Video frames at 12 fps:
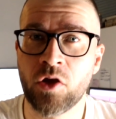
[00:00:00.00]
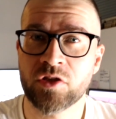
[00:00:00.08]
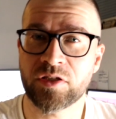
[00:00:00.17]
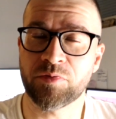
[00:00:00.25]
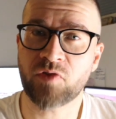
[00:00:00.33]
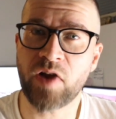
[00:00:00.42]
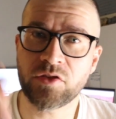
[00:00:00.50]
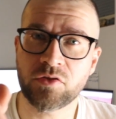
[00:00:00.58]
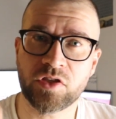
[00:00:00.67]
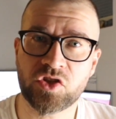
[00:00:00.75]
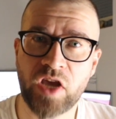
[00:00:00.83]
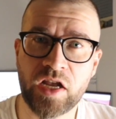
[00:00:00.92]
Subscribe to
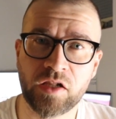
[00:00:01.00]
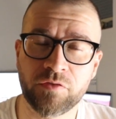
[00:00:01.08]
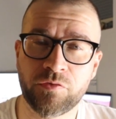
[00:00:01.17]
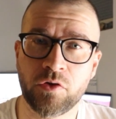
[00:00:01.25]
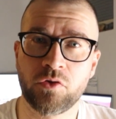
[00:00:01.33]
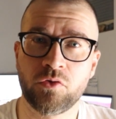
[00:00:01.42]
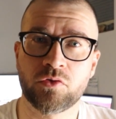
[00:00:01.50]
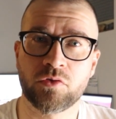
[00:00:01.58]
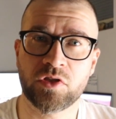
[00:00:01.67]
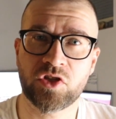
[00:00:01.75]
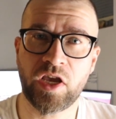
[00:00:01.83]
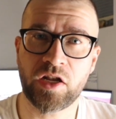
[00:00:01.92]
the channel if you're new to
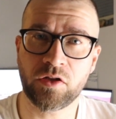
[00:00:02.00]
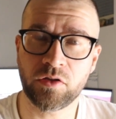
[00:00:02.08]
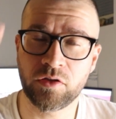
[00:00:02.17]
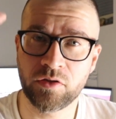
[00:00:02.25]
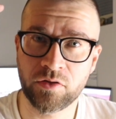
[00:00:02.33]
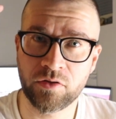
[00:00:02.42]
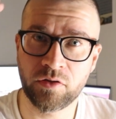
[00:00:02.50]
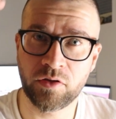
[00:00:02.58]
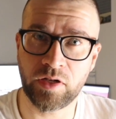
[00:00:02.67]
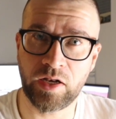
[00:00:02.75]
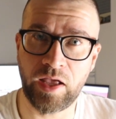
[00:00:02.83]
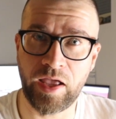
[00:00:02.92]
the channel,
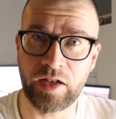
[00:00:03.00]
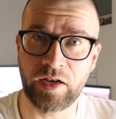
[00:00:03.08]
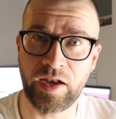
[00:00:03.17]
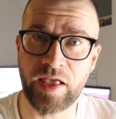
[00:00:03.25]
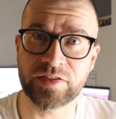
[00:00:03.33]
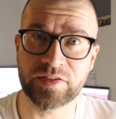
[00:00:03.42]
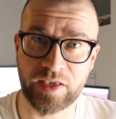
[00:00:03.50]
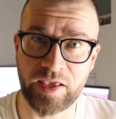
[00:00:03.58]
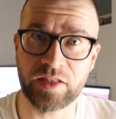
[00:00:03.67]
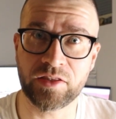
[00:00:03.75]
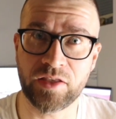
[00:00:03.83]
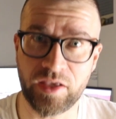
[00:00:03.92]
and let's
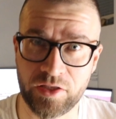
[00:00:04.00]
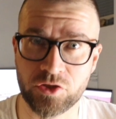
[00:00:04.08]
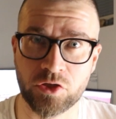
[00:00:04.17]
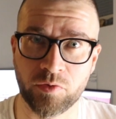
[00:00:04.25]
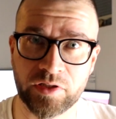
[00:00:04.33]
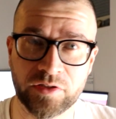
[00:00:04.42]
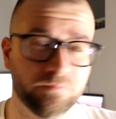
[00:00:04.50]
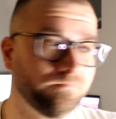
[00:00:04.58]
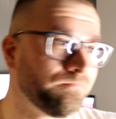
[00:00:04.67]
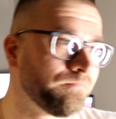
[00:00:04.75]
get into it.